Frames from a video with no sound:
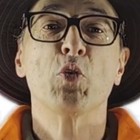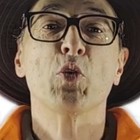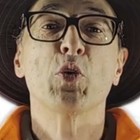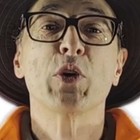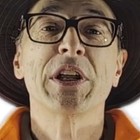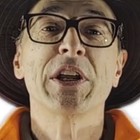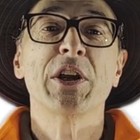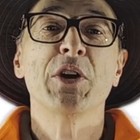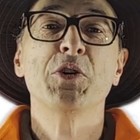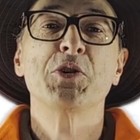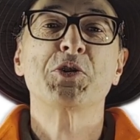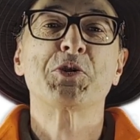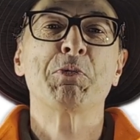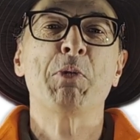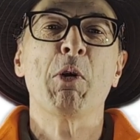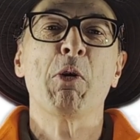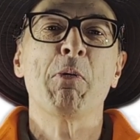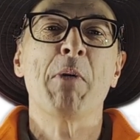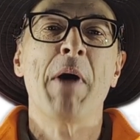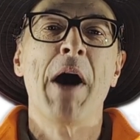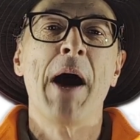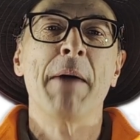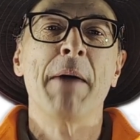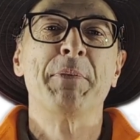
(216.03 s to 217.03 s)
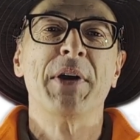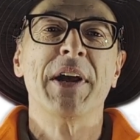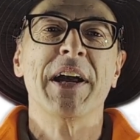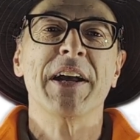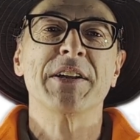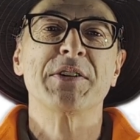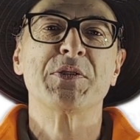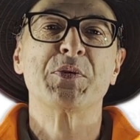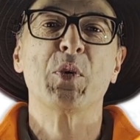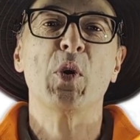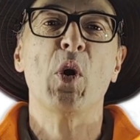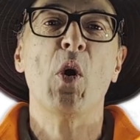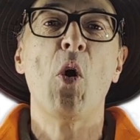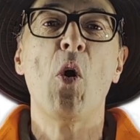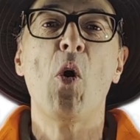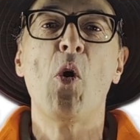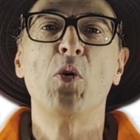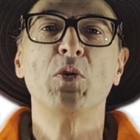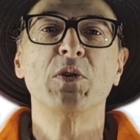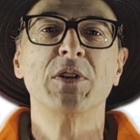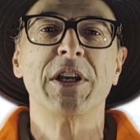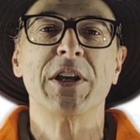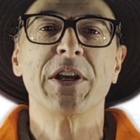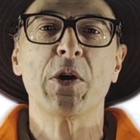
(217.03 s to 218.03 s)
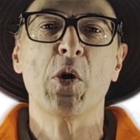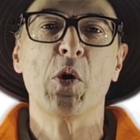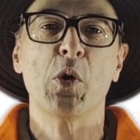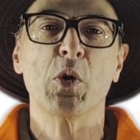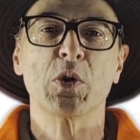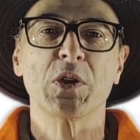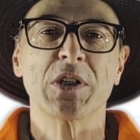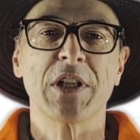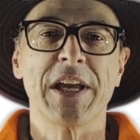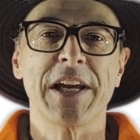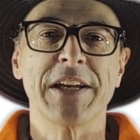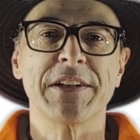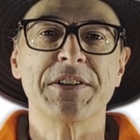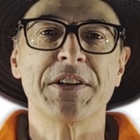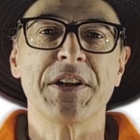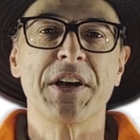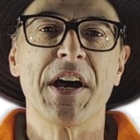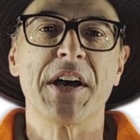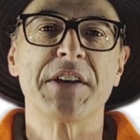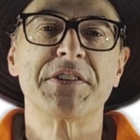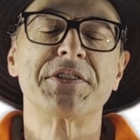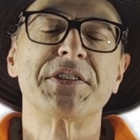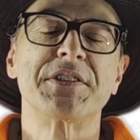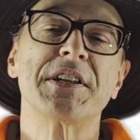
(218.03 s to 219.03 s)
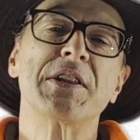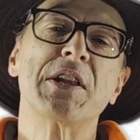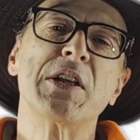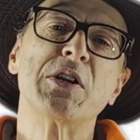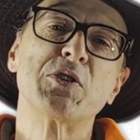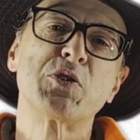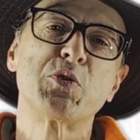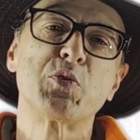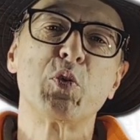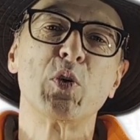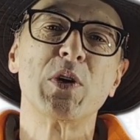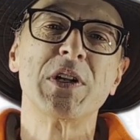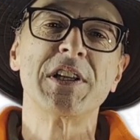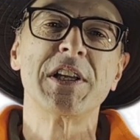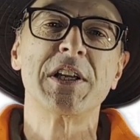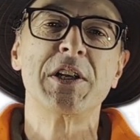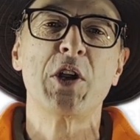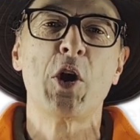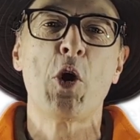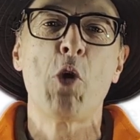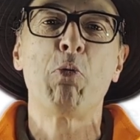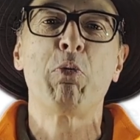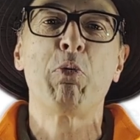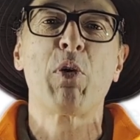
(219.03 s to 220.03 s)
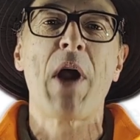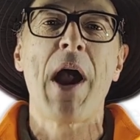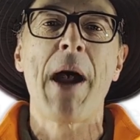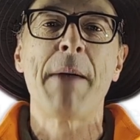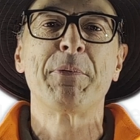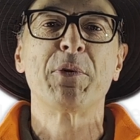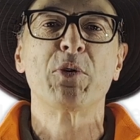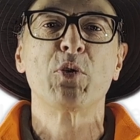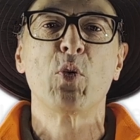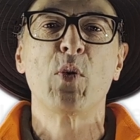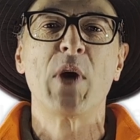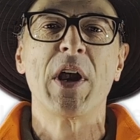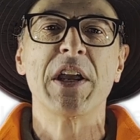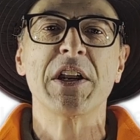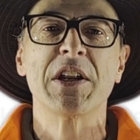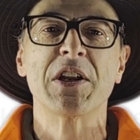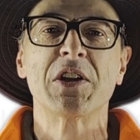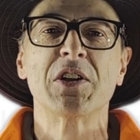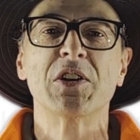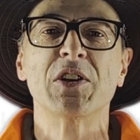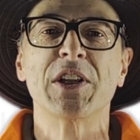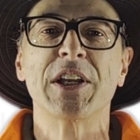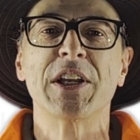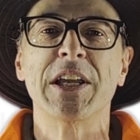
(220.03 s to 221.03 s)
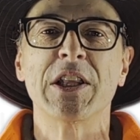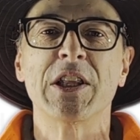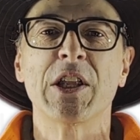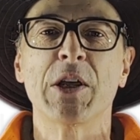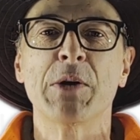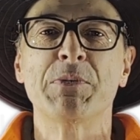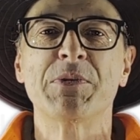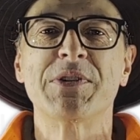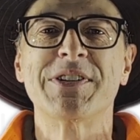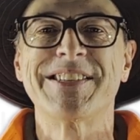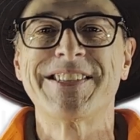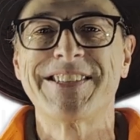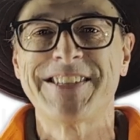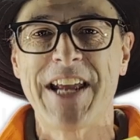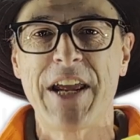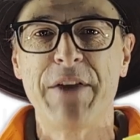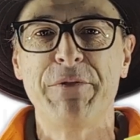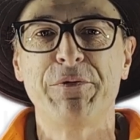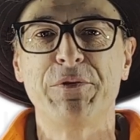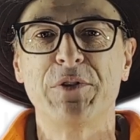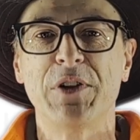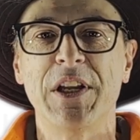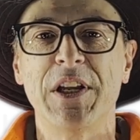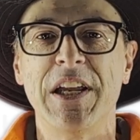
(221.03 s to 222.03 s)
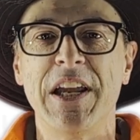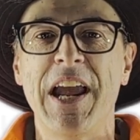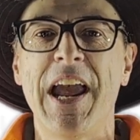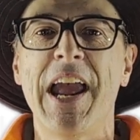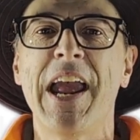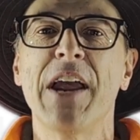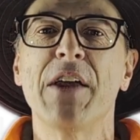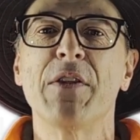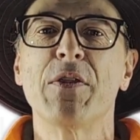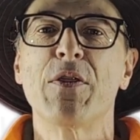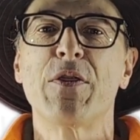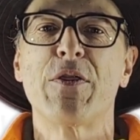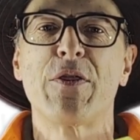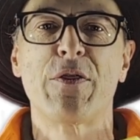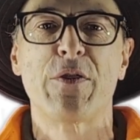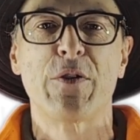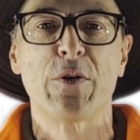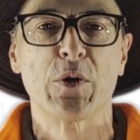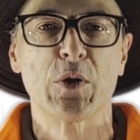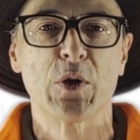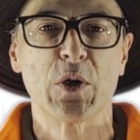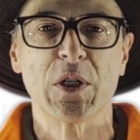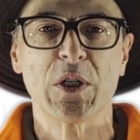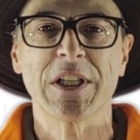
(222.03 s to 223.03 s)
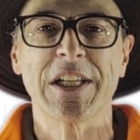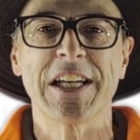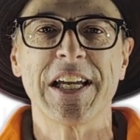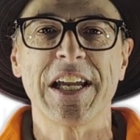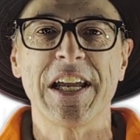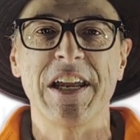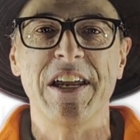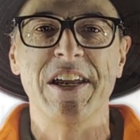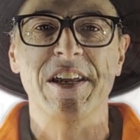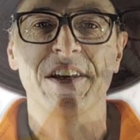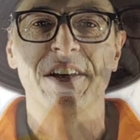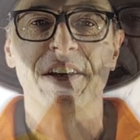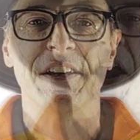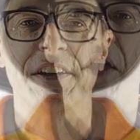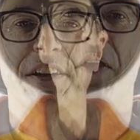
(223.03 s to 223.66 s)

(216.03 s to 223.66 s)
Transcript: Reusable mop heads will only hold lead dust, and there's really no proper way to clean them safely and thoroughly.